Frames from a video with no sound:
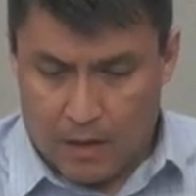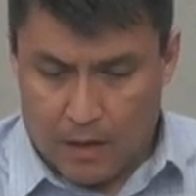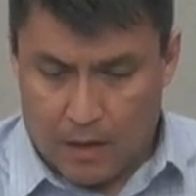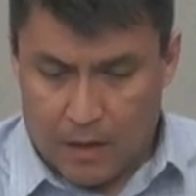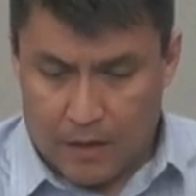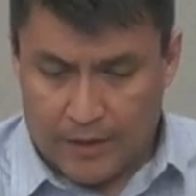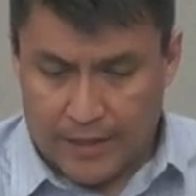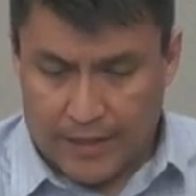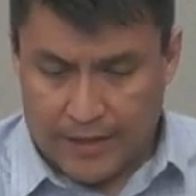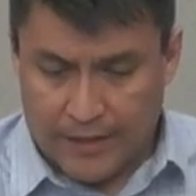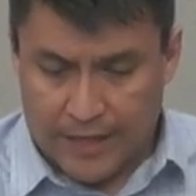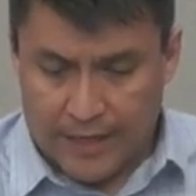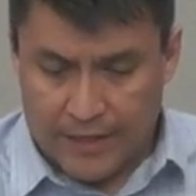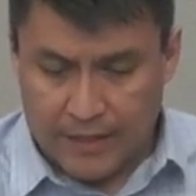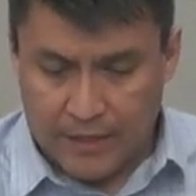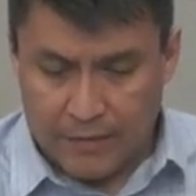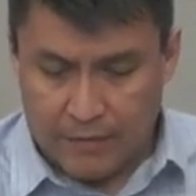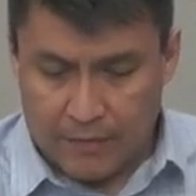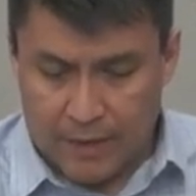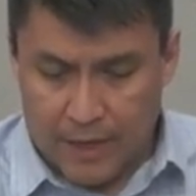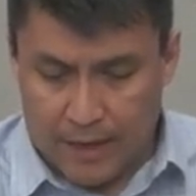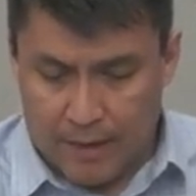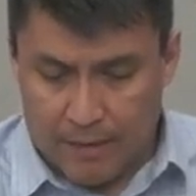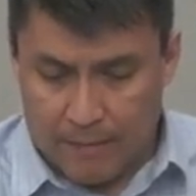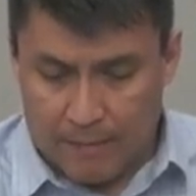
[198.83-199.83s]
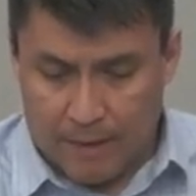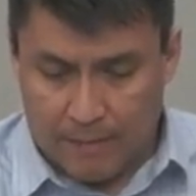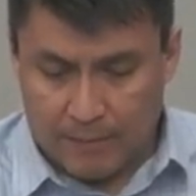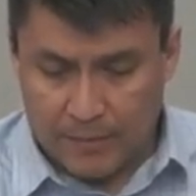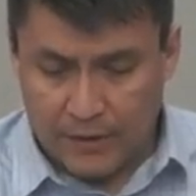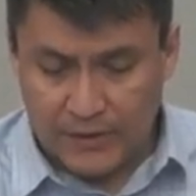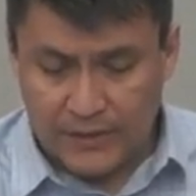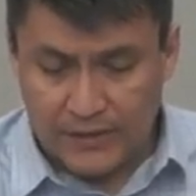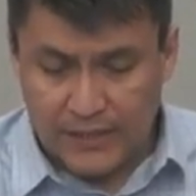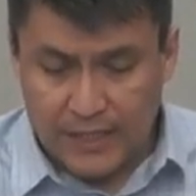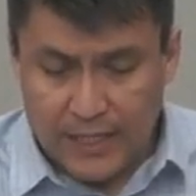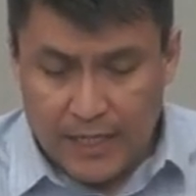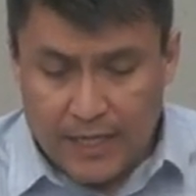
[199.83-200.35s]
Okay, thank you,
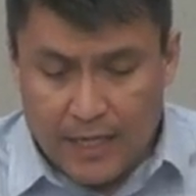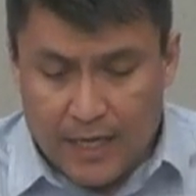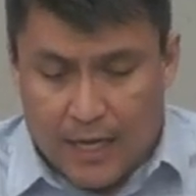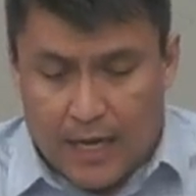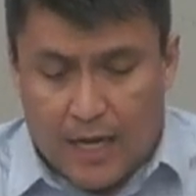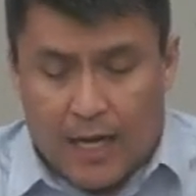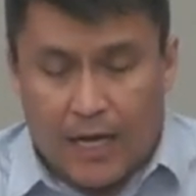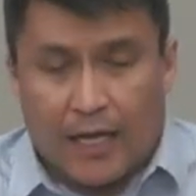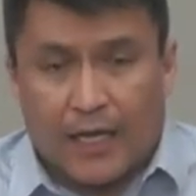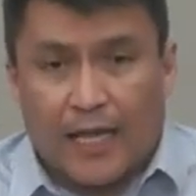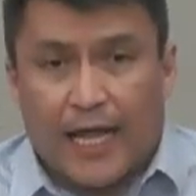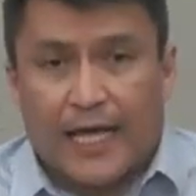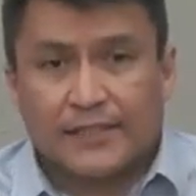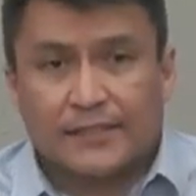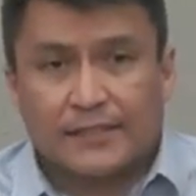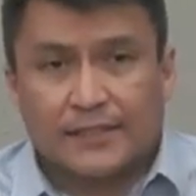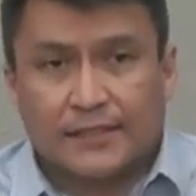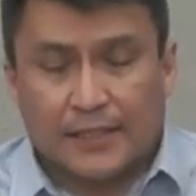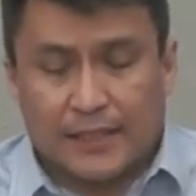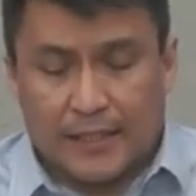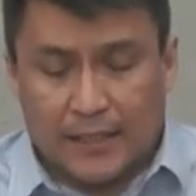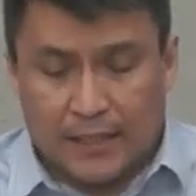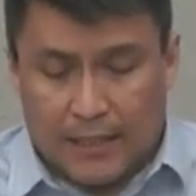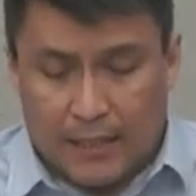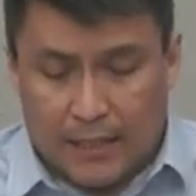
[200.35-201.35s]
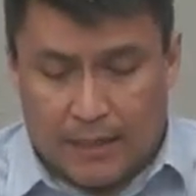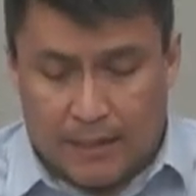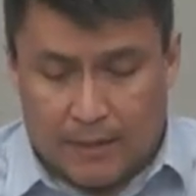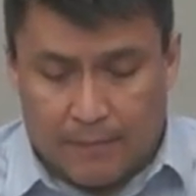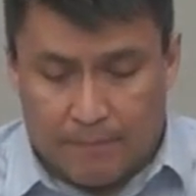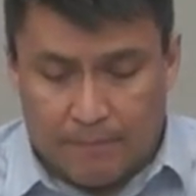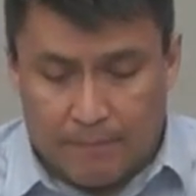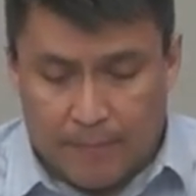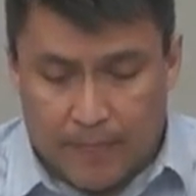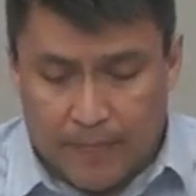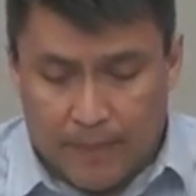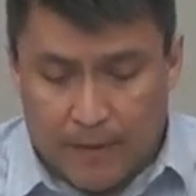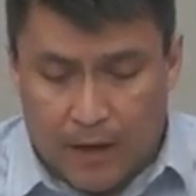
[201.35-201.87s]
members. I'll ask
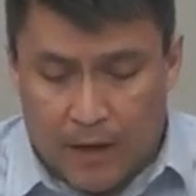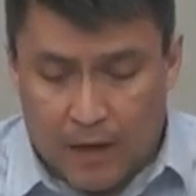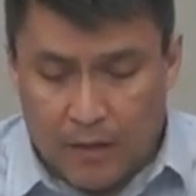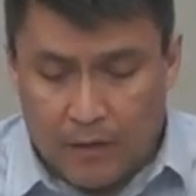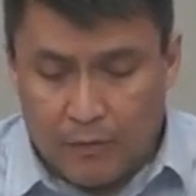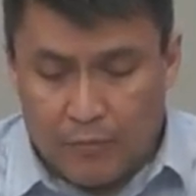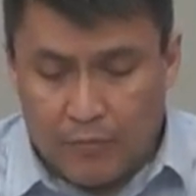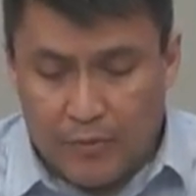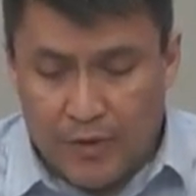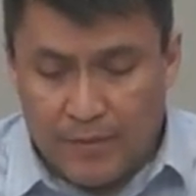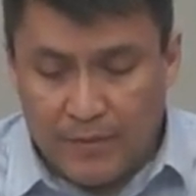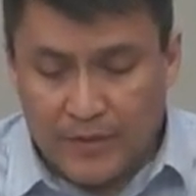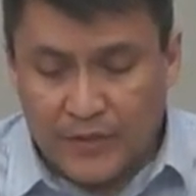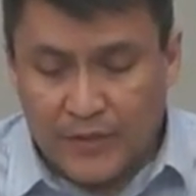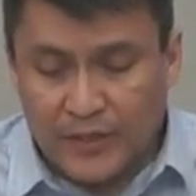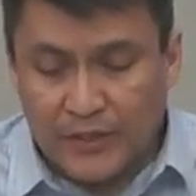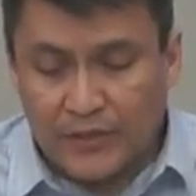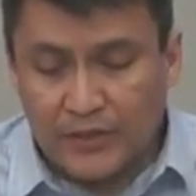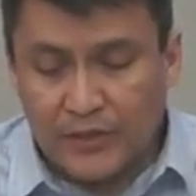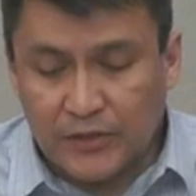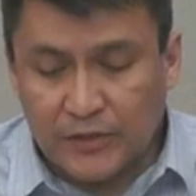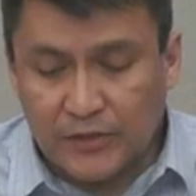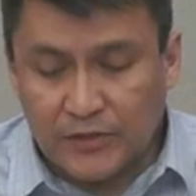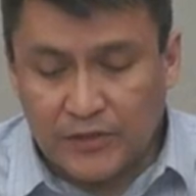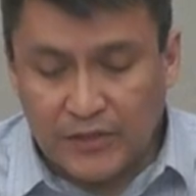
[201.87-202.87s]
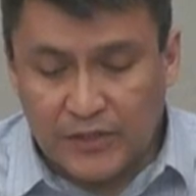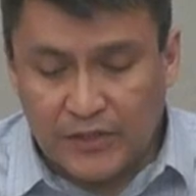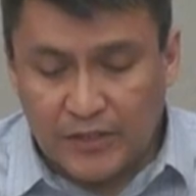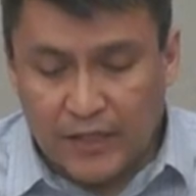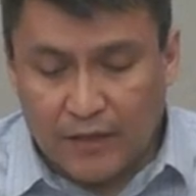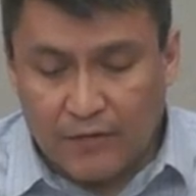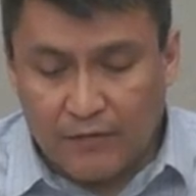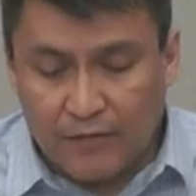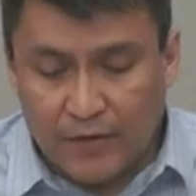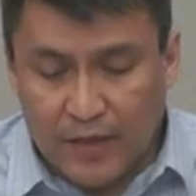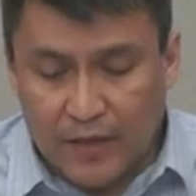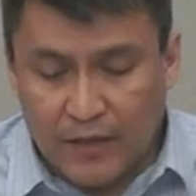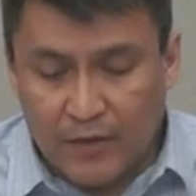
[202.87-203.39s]
the Honourable Premier to introduce
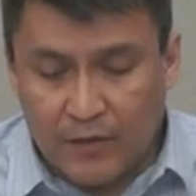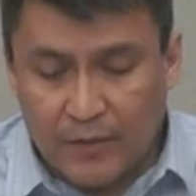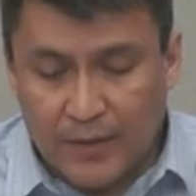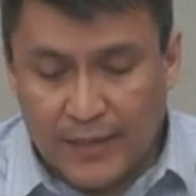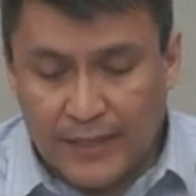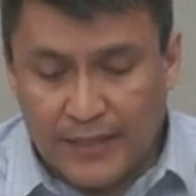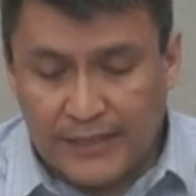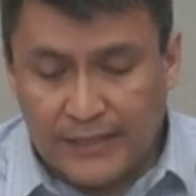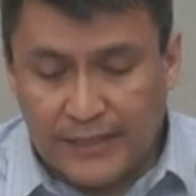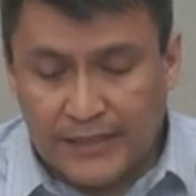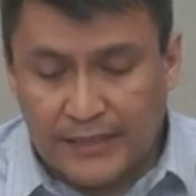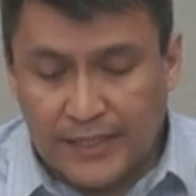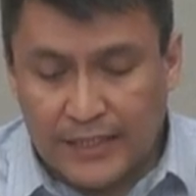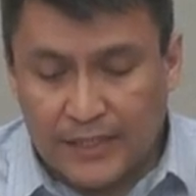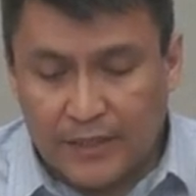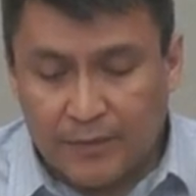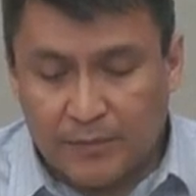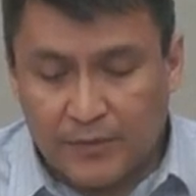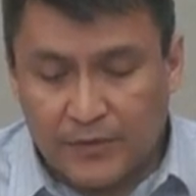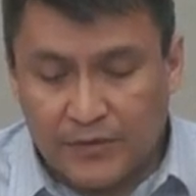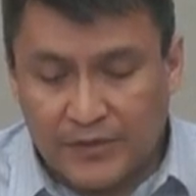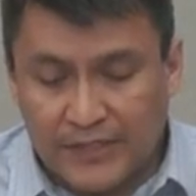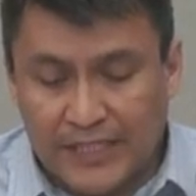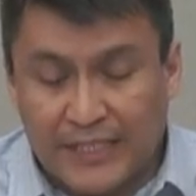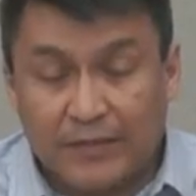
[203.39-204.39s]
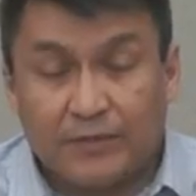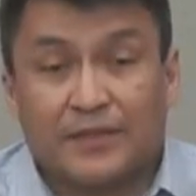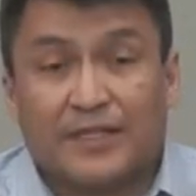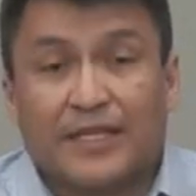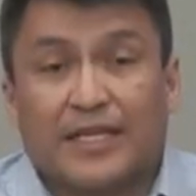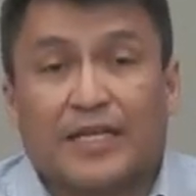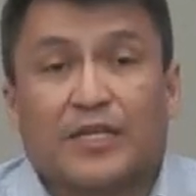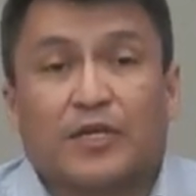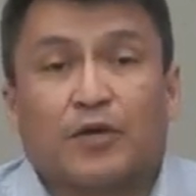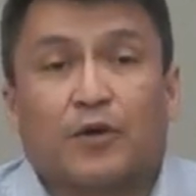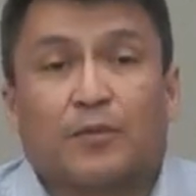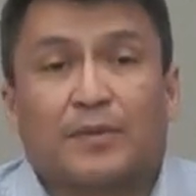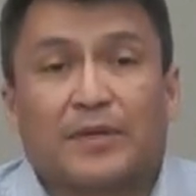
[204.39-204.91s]
herself, other witnesses, and to proceed with
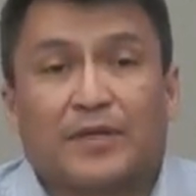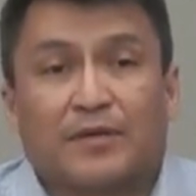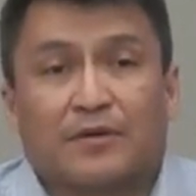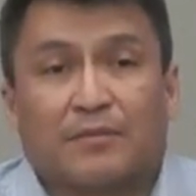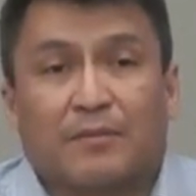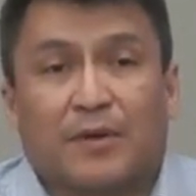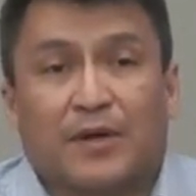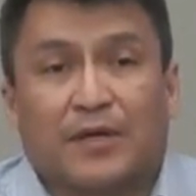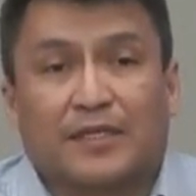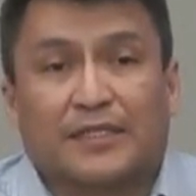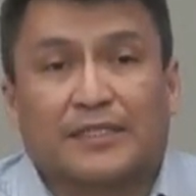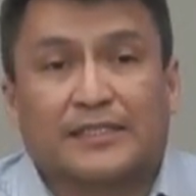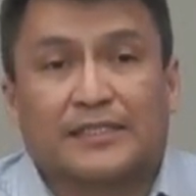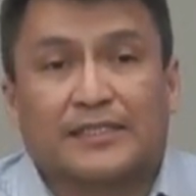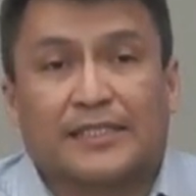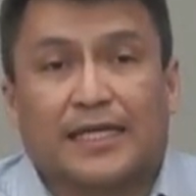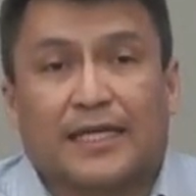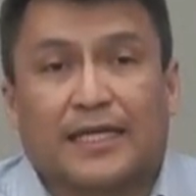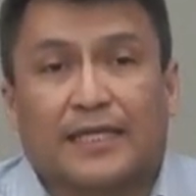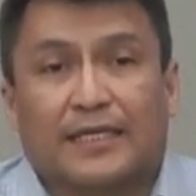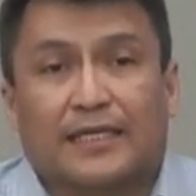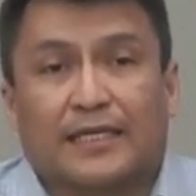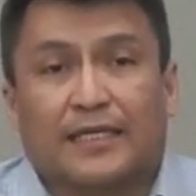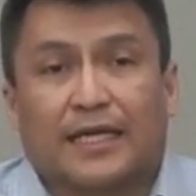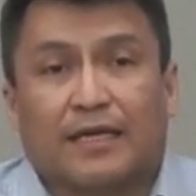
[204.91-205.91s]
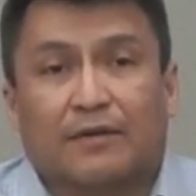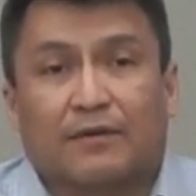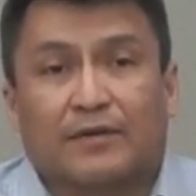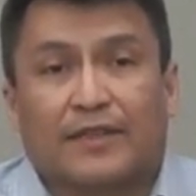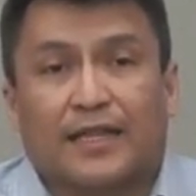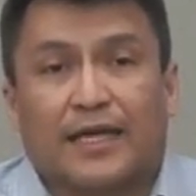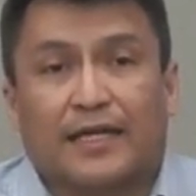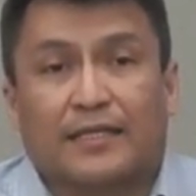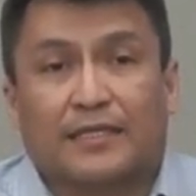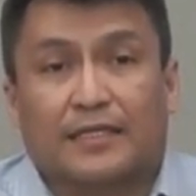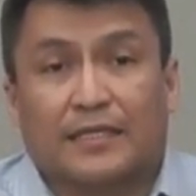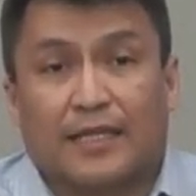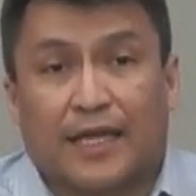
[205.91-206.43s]
any opening remarks. And with
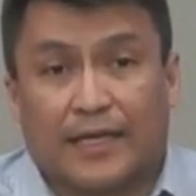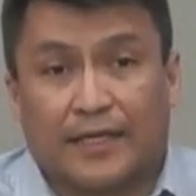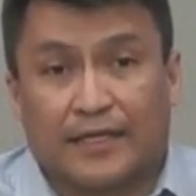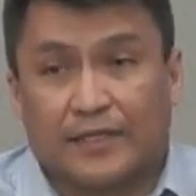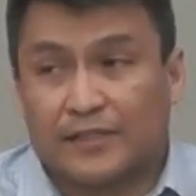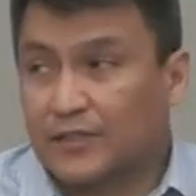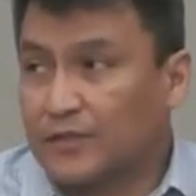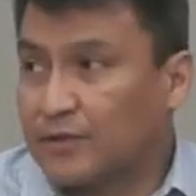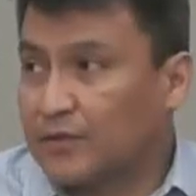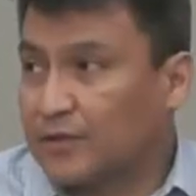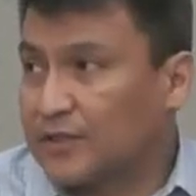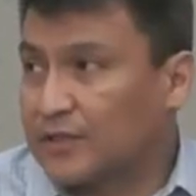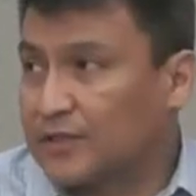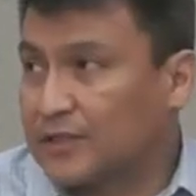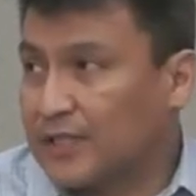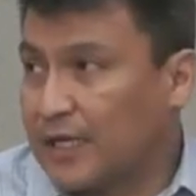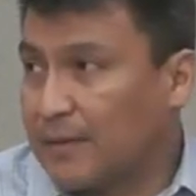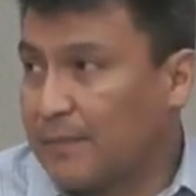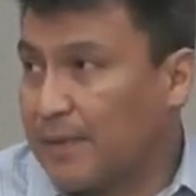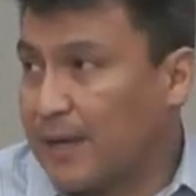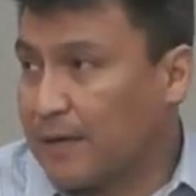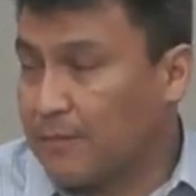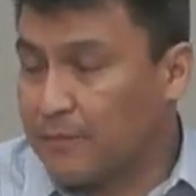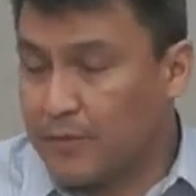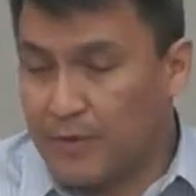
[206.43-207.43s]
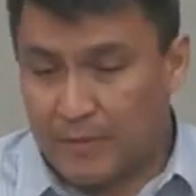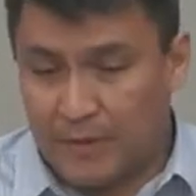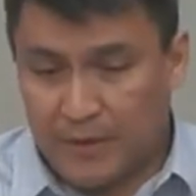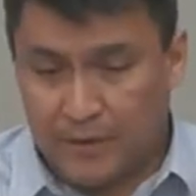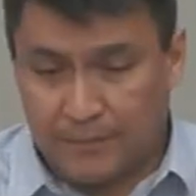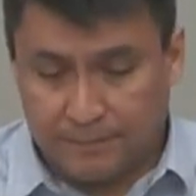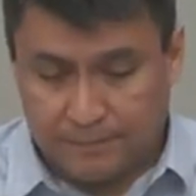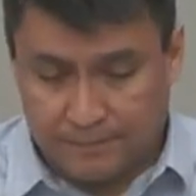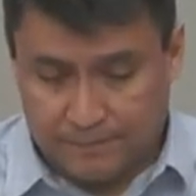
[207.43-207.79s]
that, the line is yours, Madam Premier.